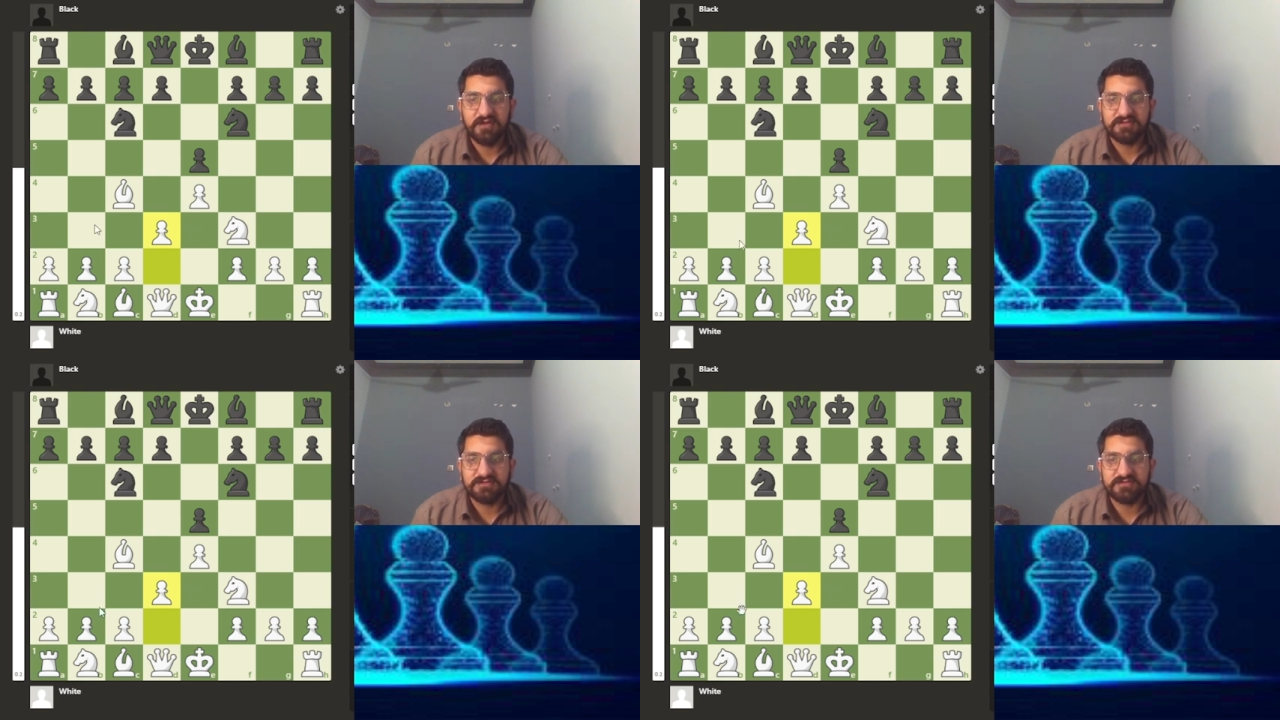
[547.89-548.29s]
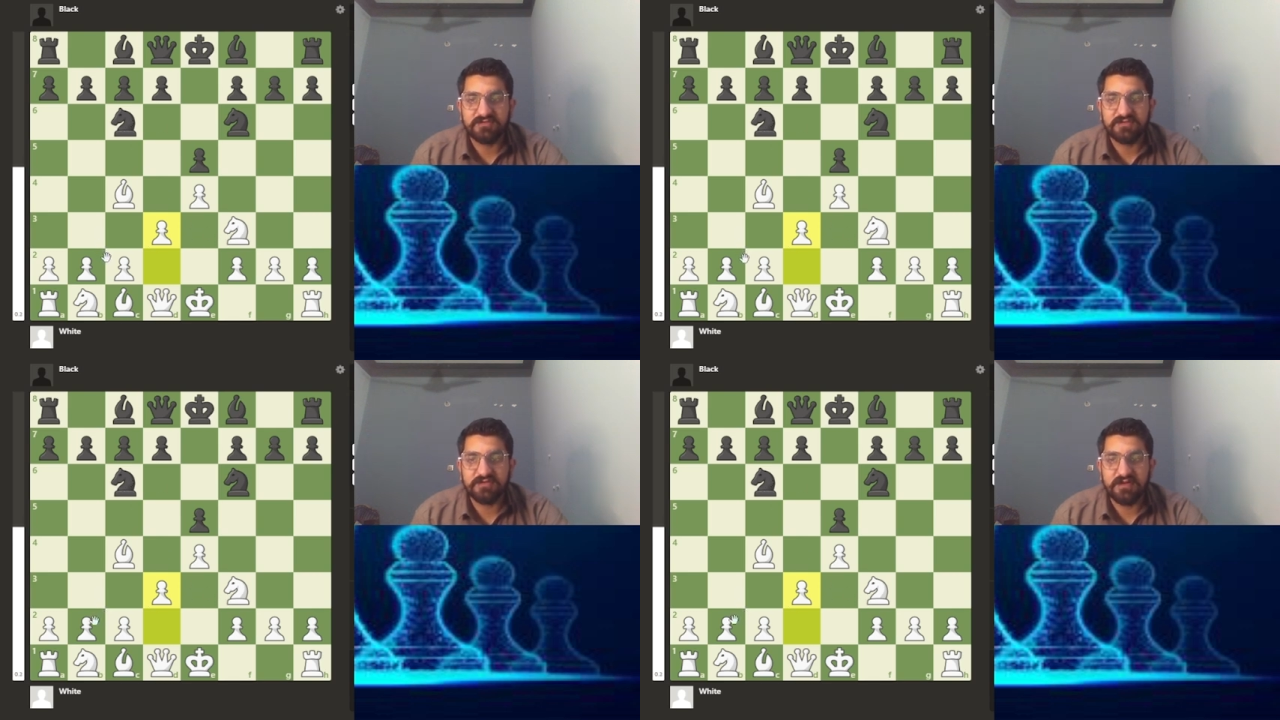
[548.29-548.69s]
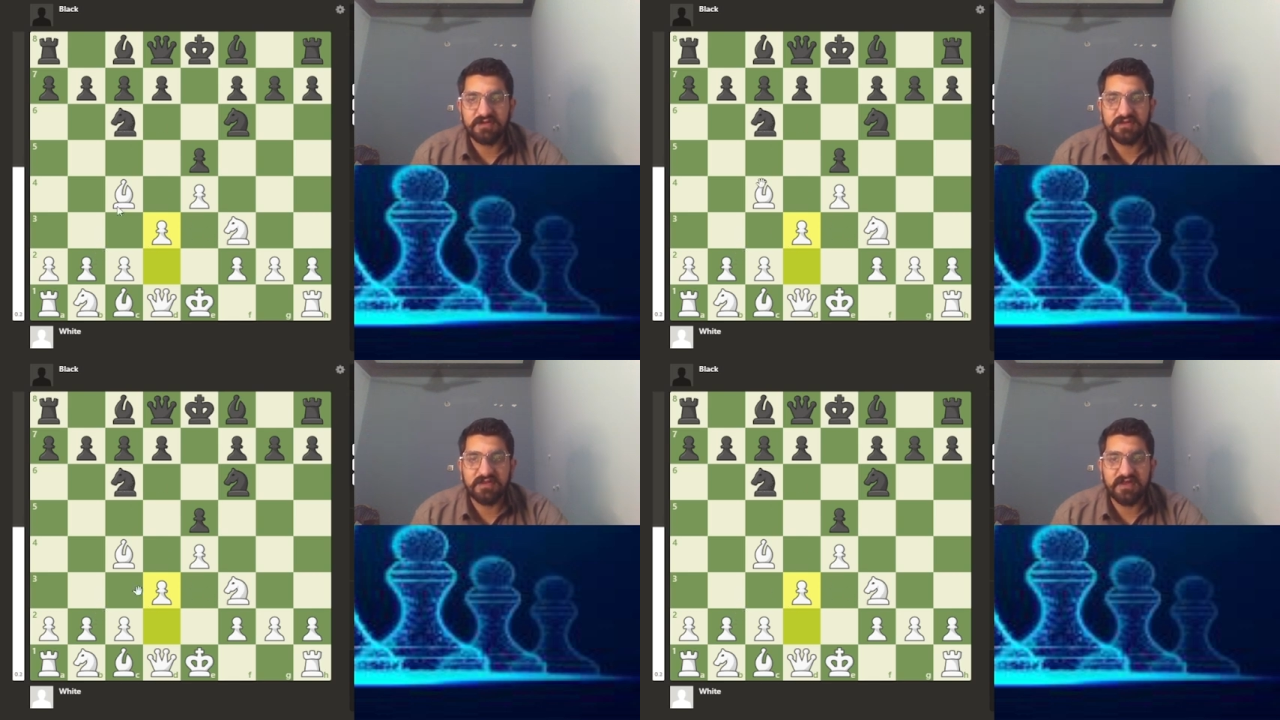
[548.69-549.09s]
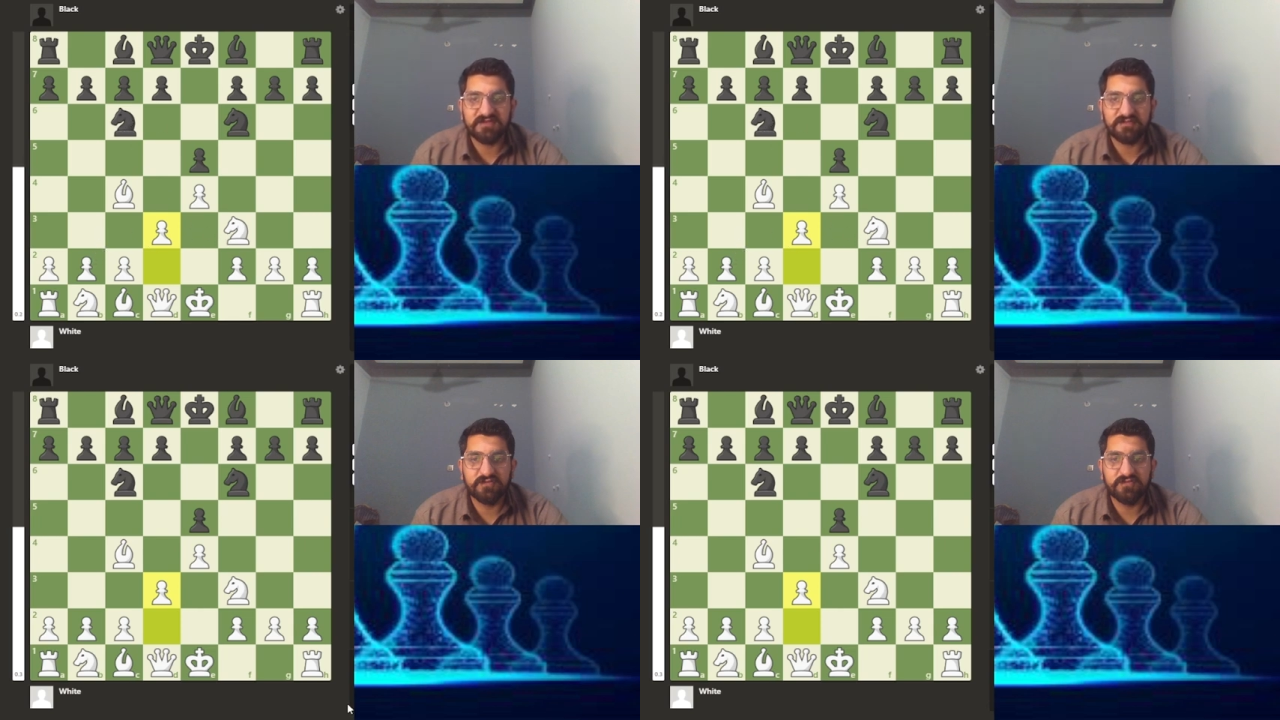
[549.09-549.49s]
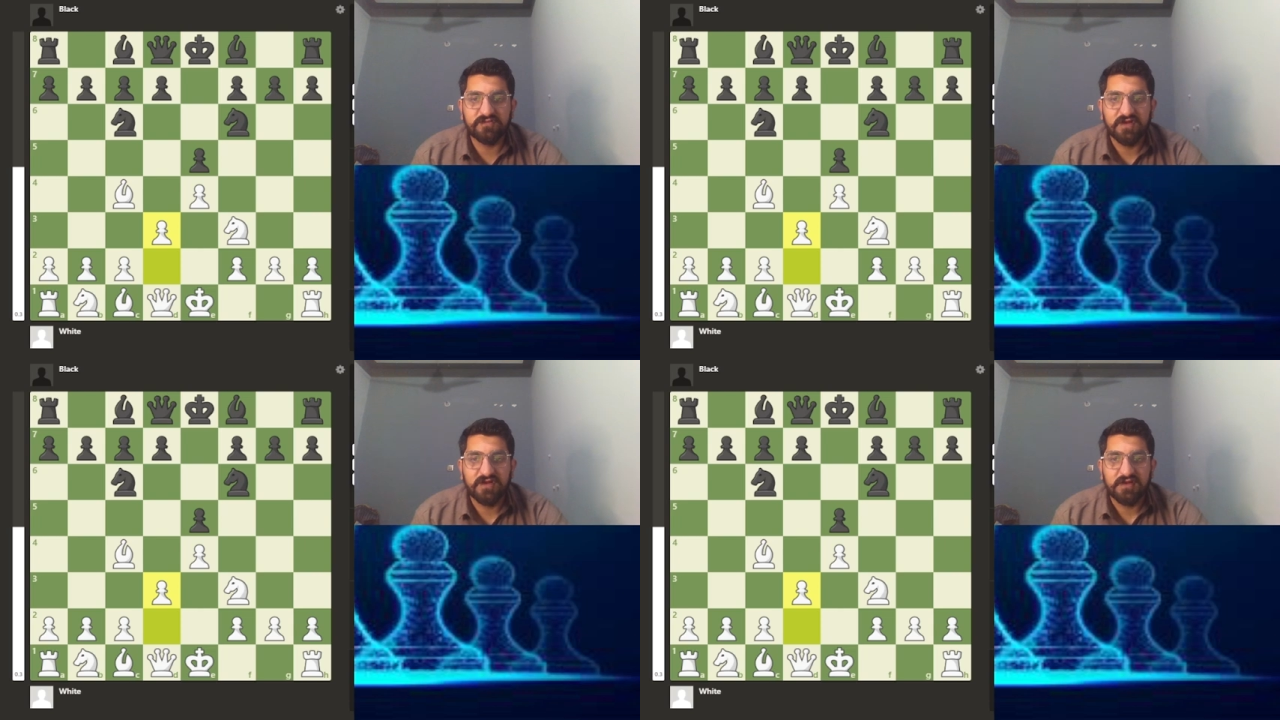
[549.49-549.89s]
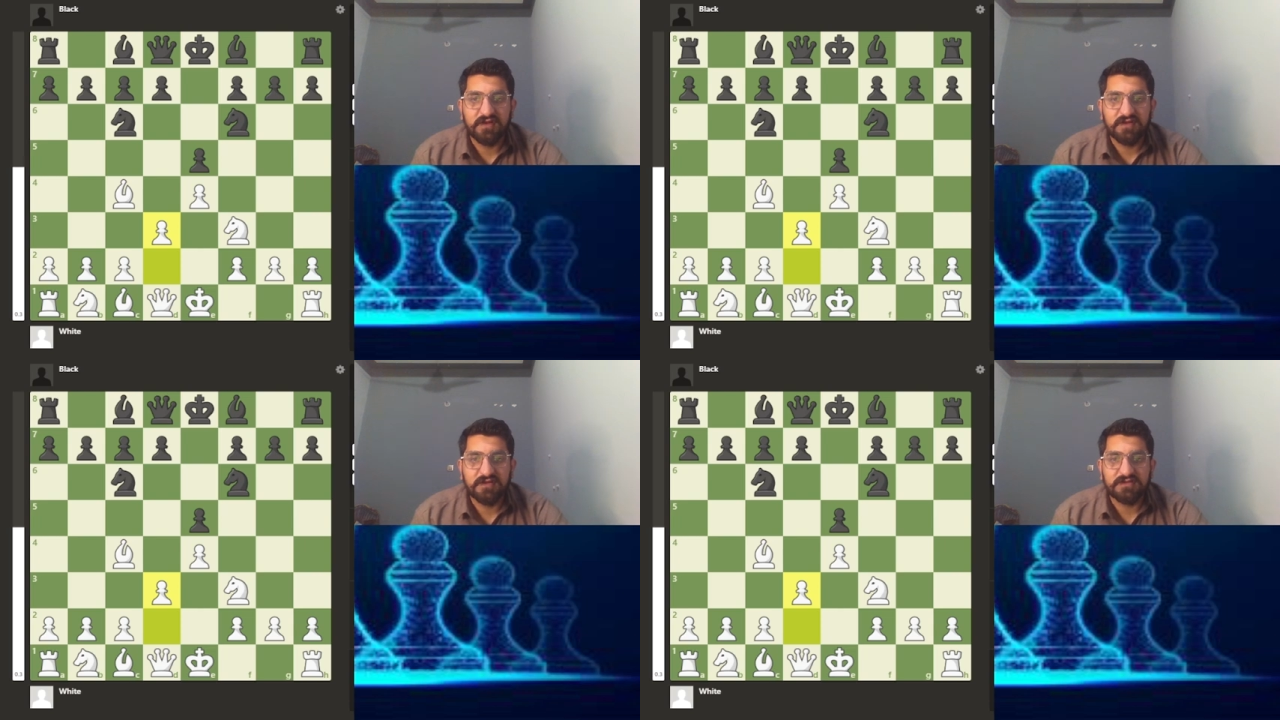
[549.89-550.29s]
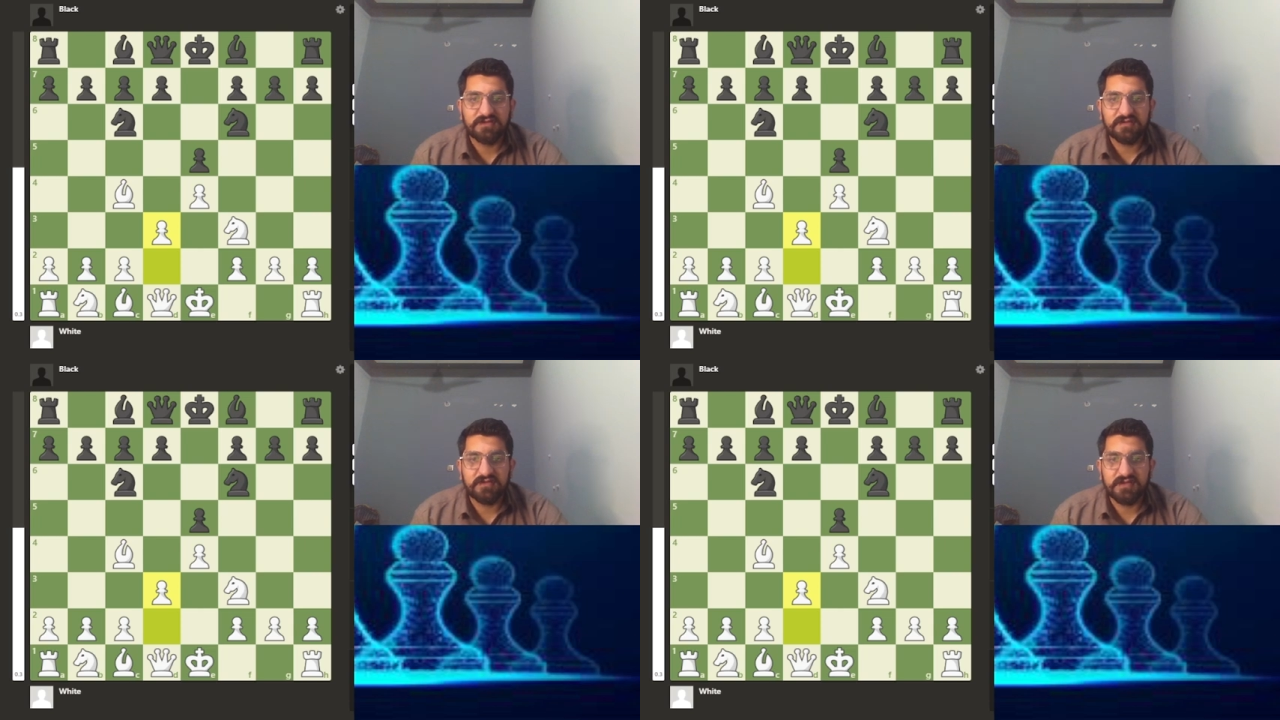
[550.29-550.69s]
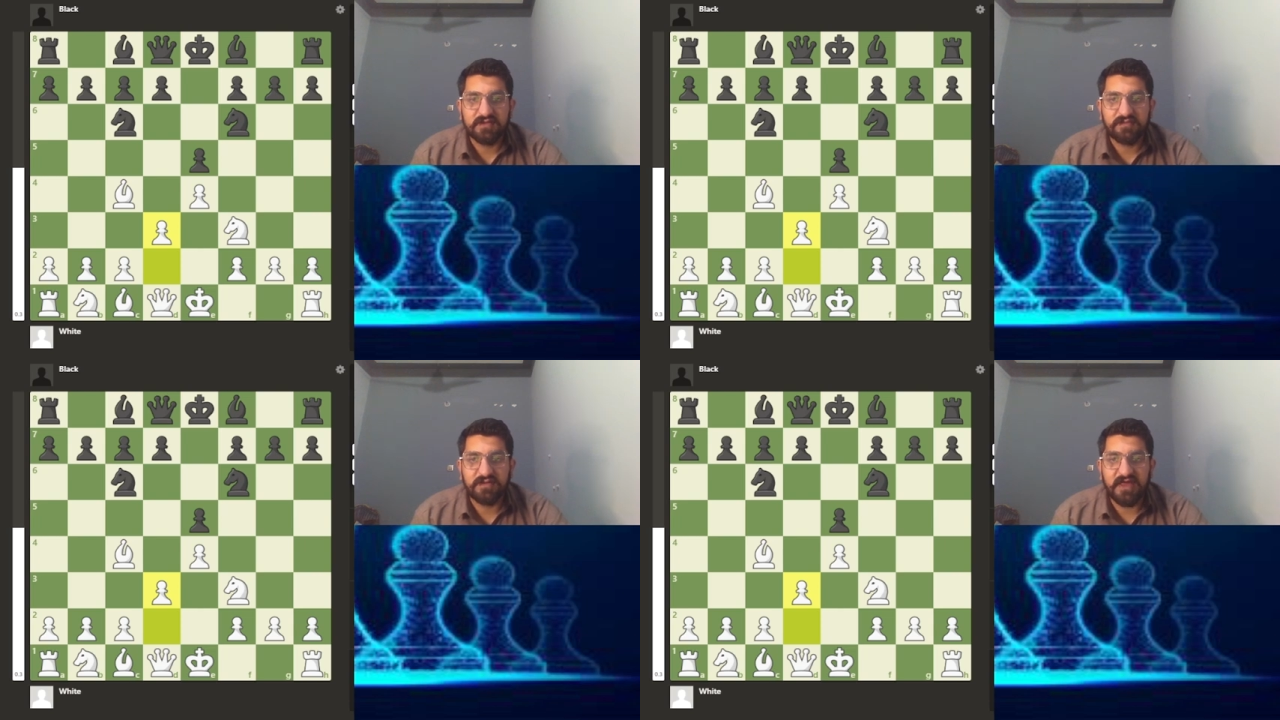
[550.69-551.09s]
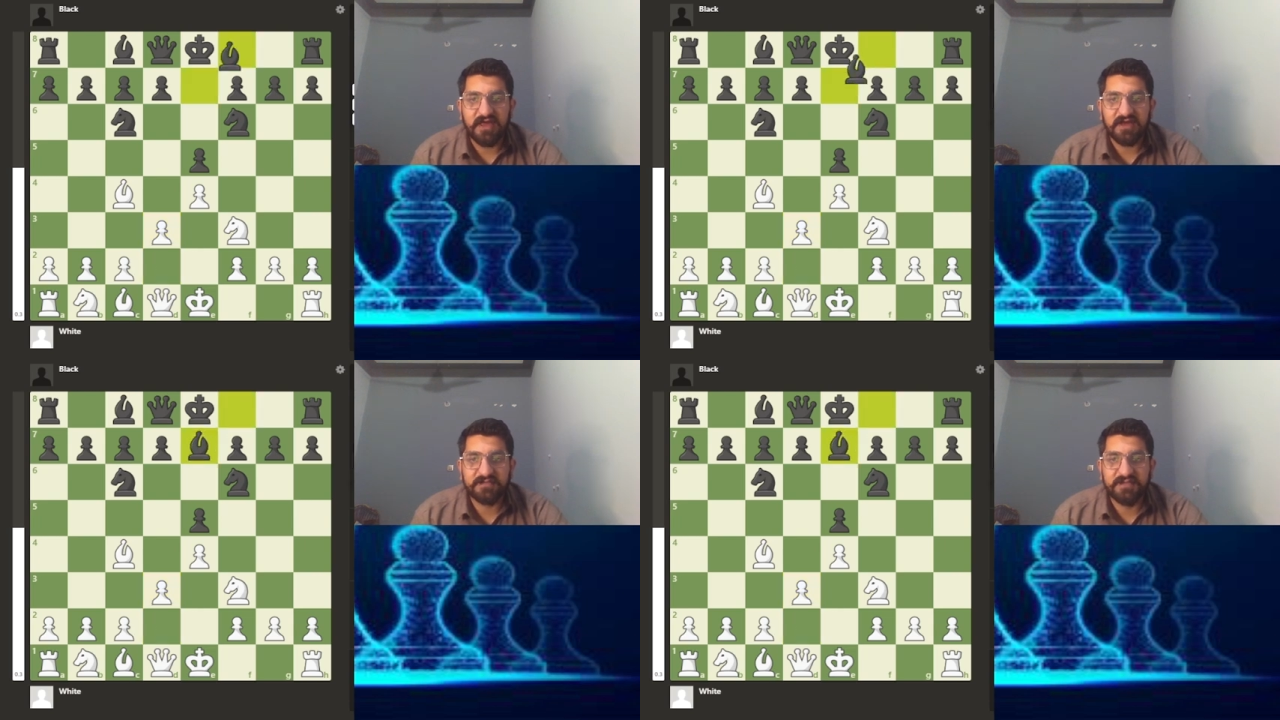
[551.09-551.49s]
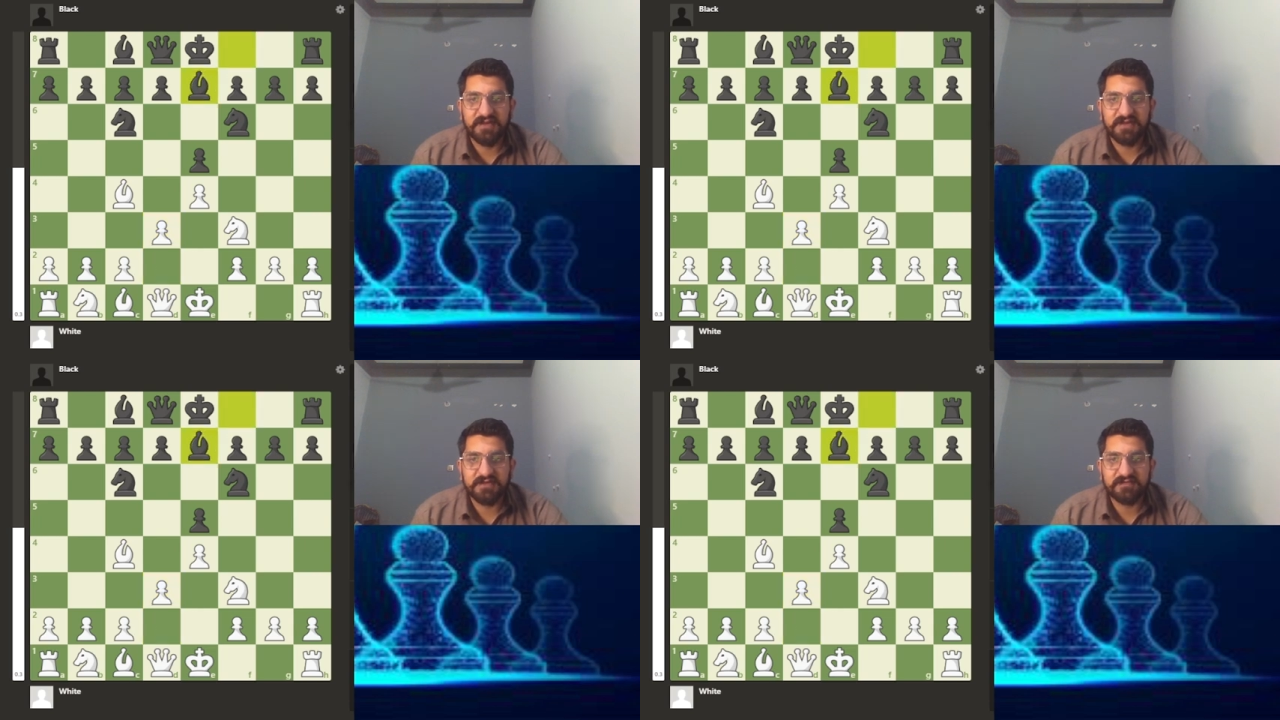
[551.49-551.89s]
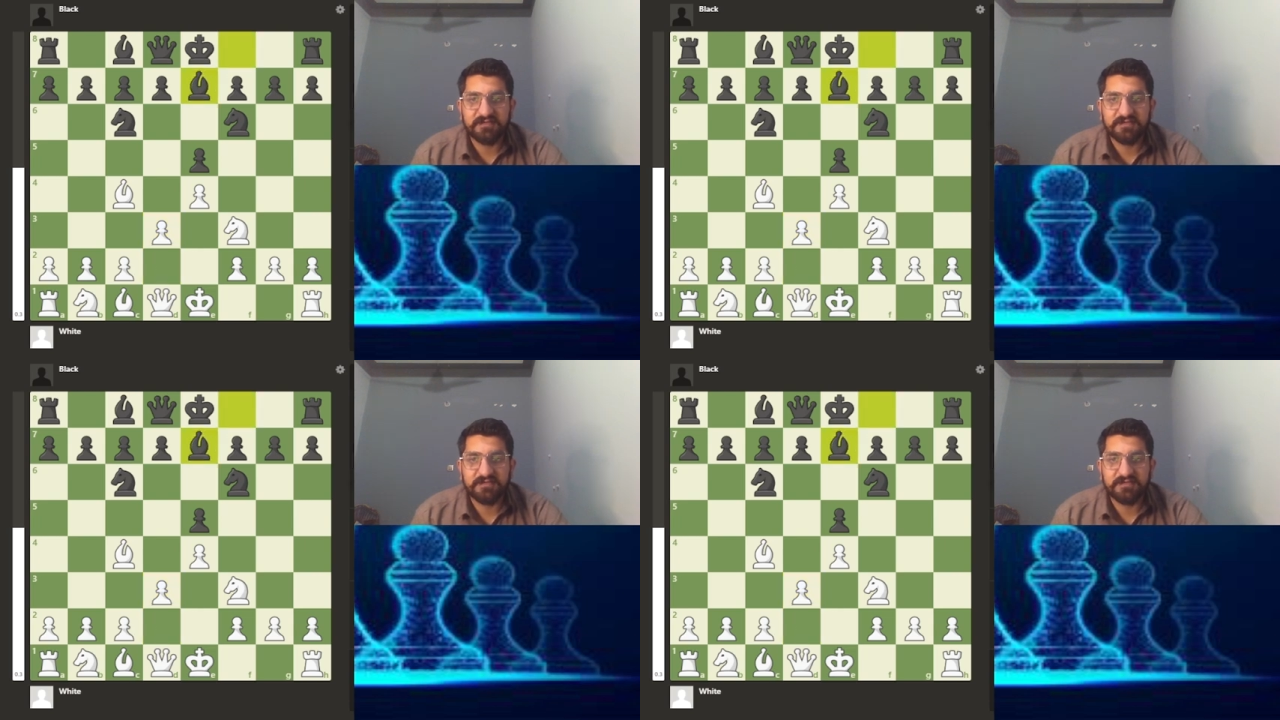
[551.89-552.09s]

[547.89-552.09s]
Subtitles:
So in the next move, the black tries